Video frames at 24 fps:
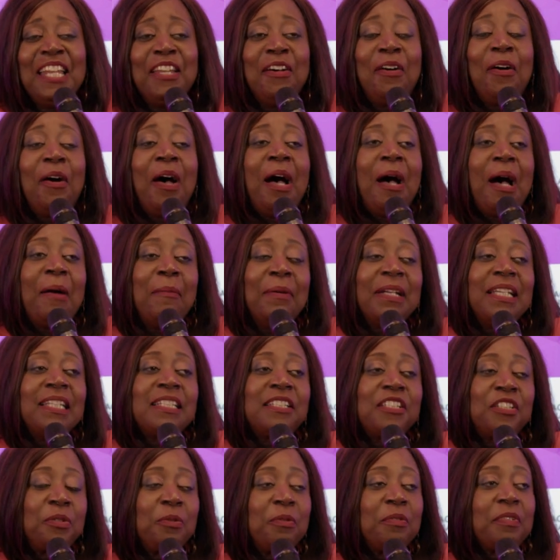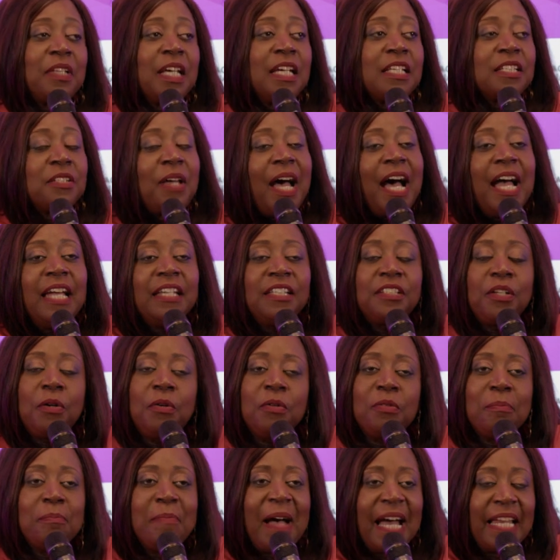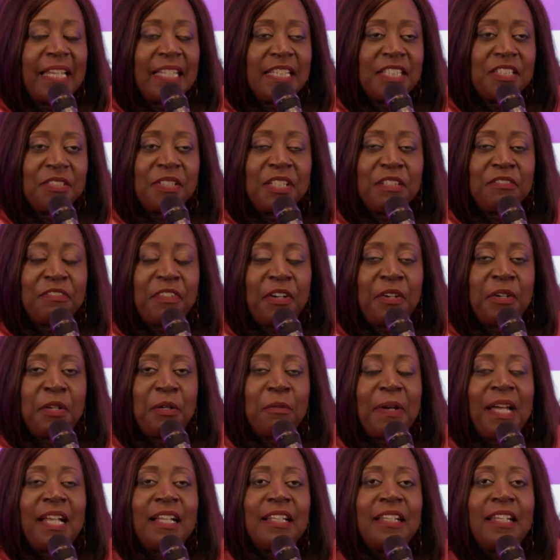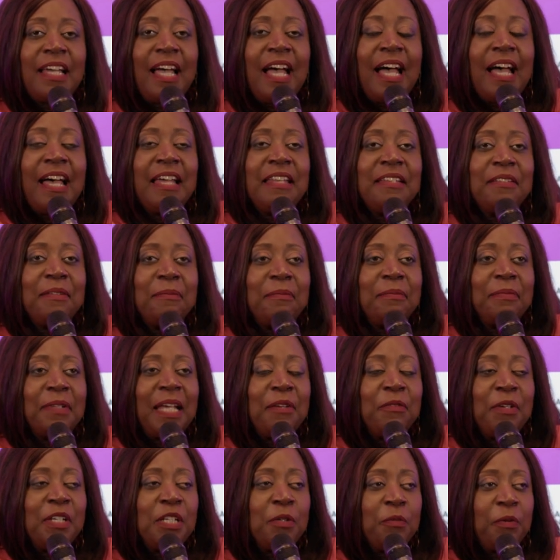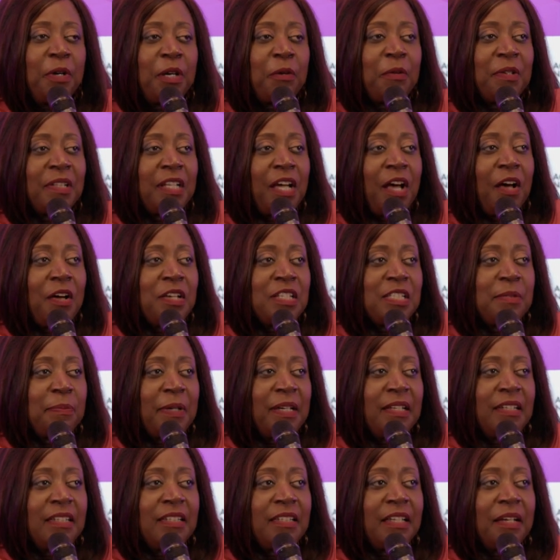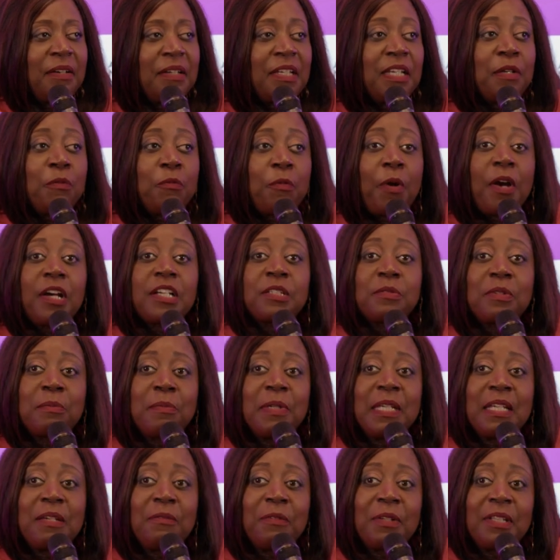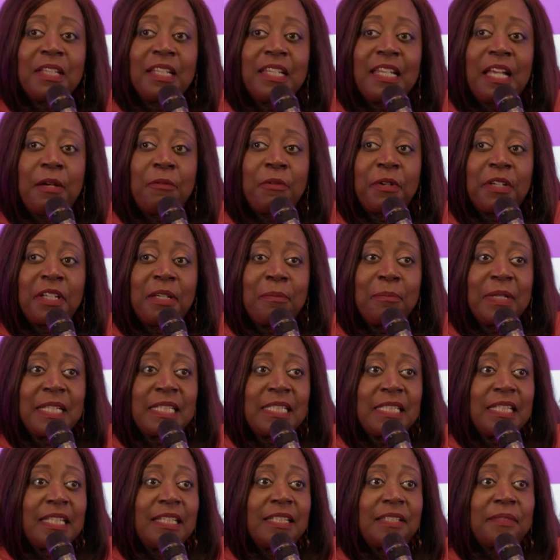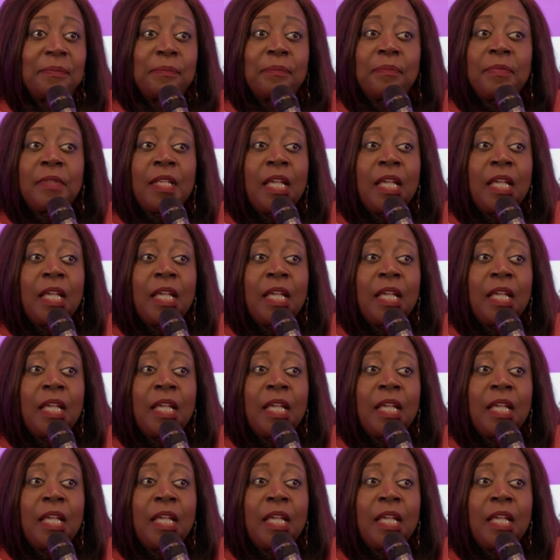No, but it's the truth. So I don't manage it very well. And then when you work with a husband, he works with me with the networking business.